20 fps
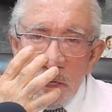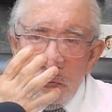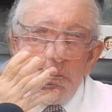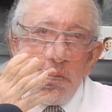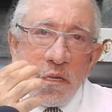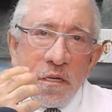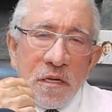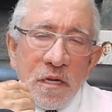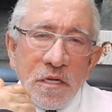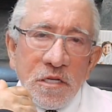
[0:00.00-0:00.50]

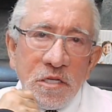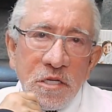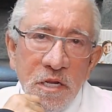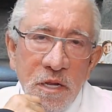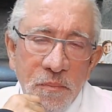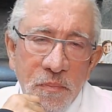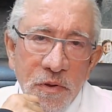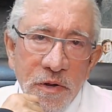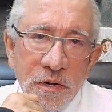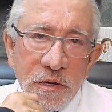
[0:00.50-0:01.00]
in the
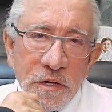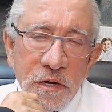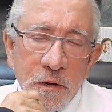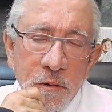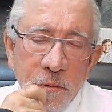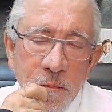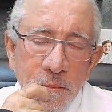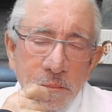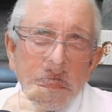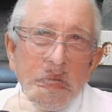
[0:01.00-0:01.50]
tip
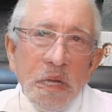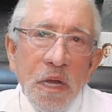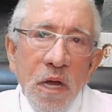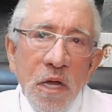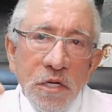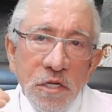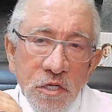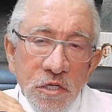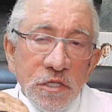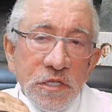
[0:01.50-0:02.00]
area
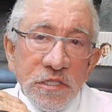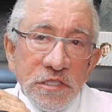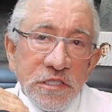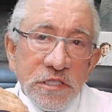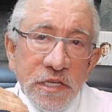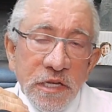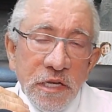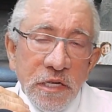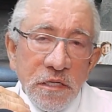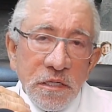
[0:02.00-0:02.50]
under the
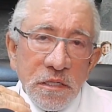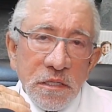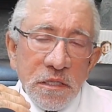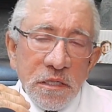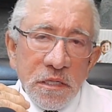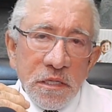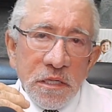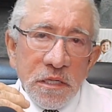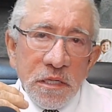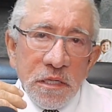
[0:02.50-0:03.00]
skin,
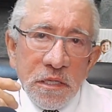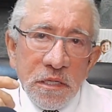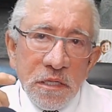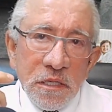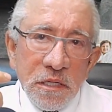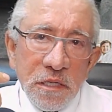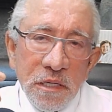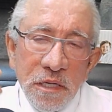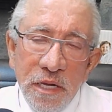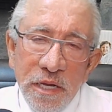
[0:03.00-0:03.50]

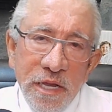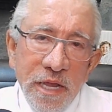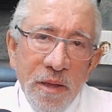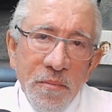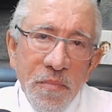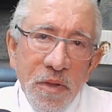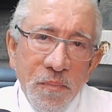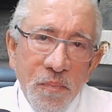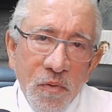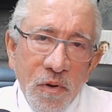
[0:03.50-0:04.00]
it
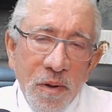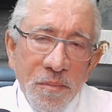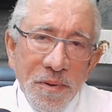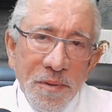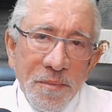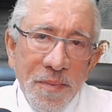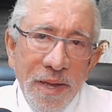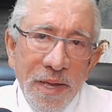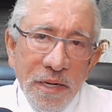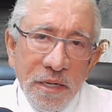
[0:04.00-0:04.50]
can be
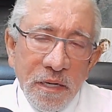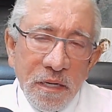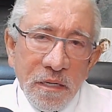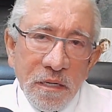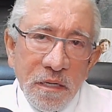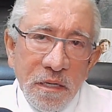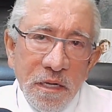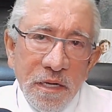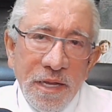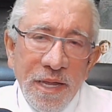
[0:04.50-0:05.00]
problematic.
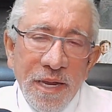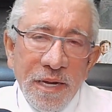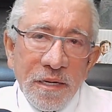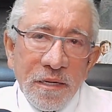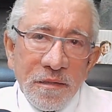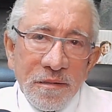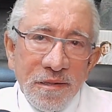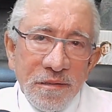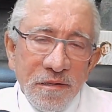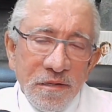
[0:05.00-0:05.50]
It
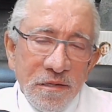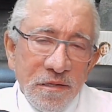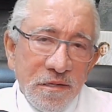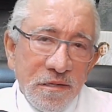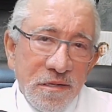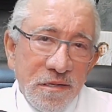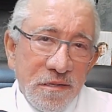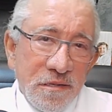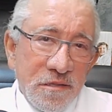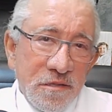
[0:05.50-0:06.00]
can
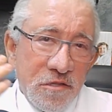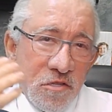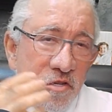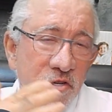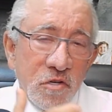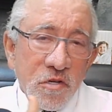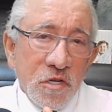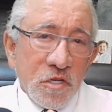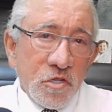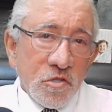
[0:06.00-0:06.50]

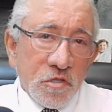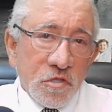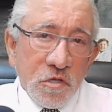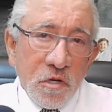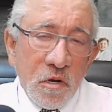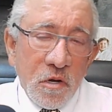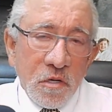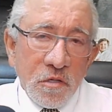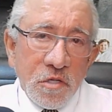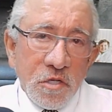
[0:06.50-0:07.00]
turn into
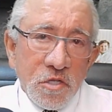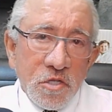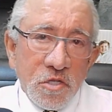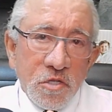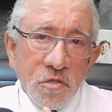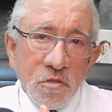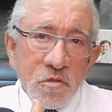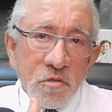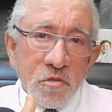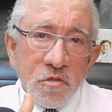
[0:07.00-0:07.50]
scar
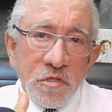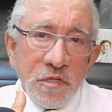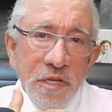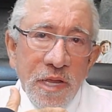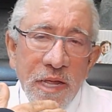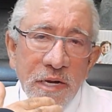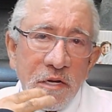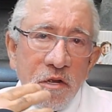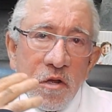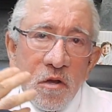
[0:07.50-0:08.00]
tissues
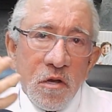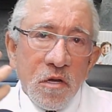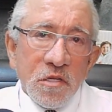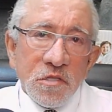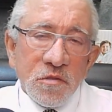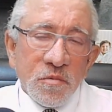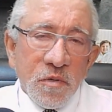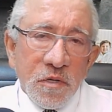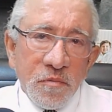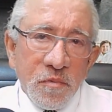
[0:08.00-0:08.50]
and
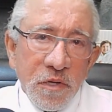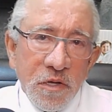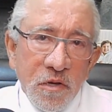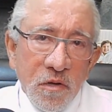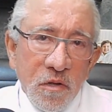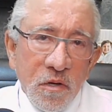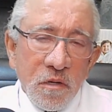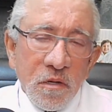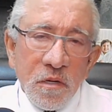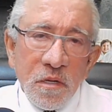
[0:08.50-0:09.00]
cause what we
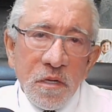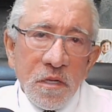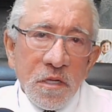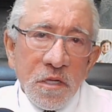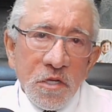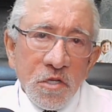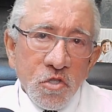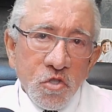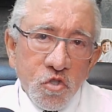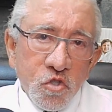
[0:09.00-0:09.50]
call
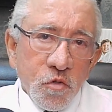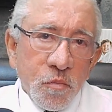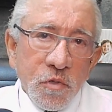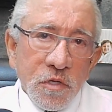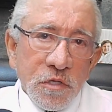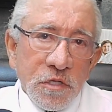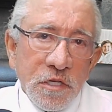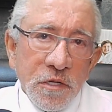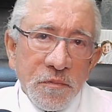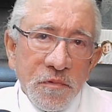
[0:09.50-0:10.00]

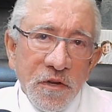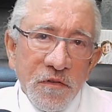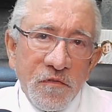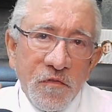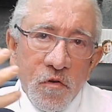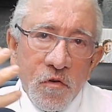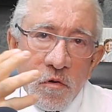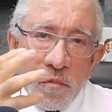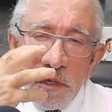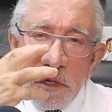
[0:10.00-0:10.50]
supratip
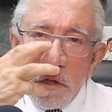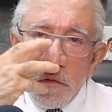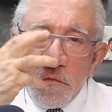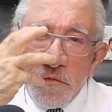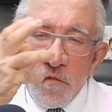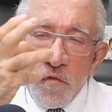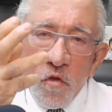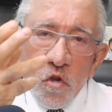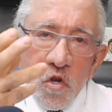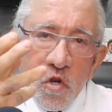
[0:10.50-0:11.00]
deformity,
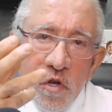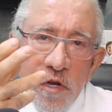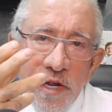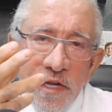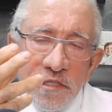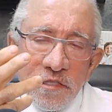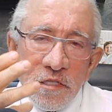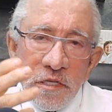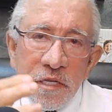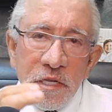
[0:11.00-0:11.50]

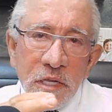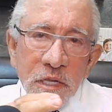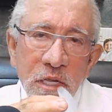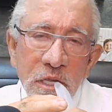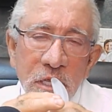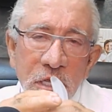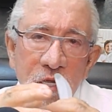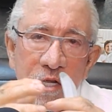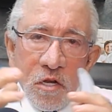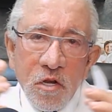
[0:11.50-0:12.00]
fullness,
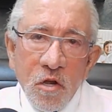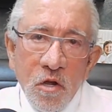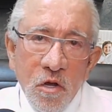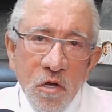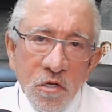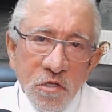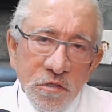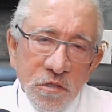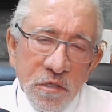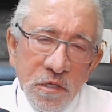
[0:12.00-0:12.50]

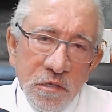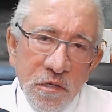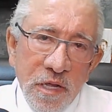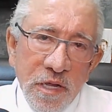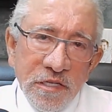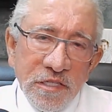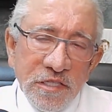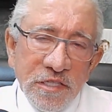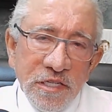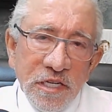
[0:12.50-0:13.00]
cause
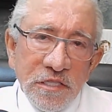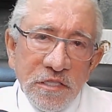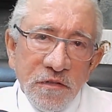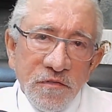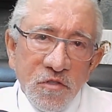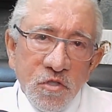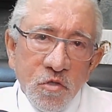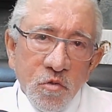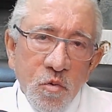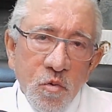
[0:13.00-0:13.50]

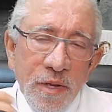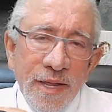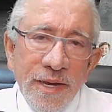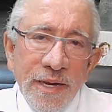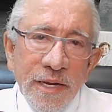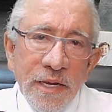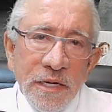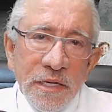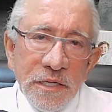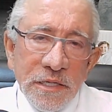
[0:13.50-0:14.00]
excessive
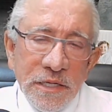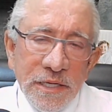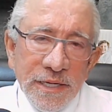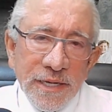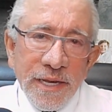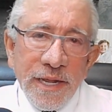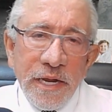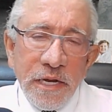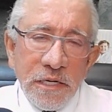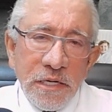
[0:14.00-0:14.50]
swelling,
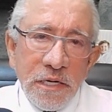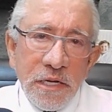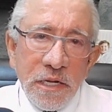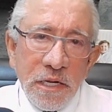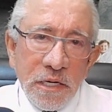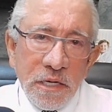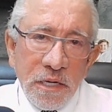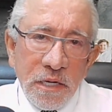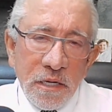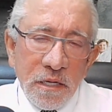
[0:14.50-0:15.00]
delayed
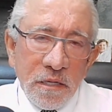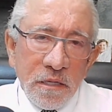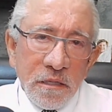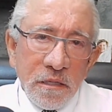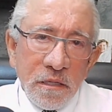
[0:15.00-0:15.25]
healing,